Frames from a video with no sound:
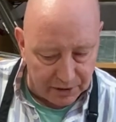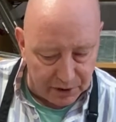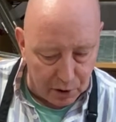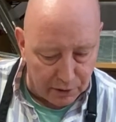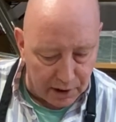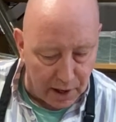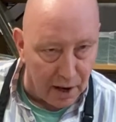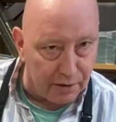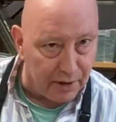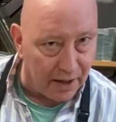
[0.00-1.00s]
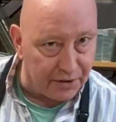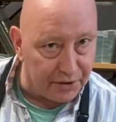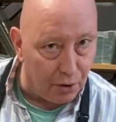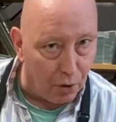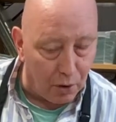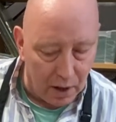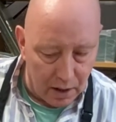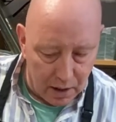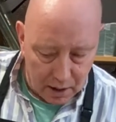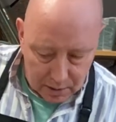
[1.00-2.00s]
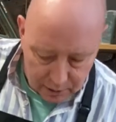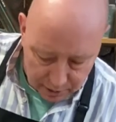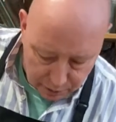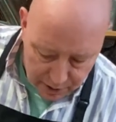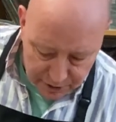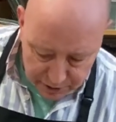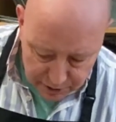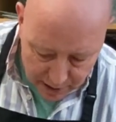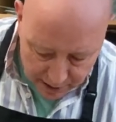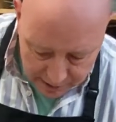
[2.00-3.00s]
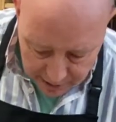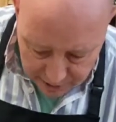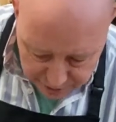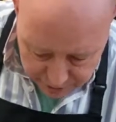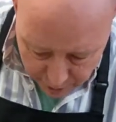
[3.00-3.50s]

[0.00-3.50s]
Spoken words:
along the line of that score. Now, the reason that is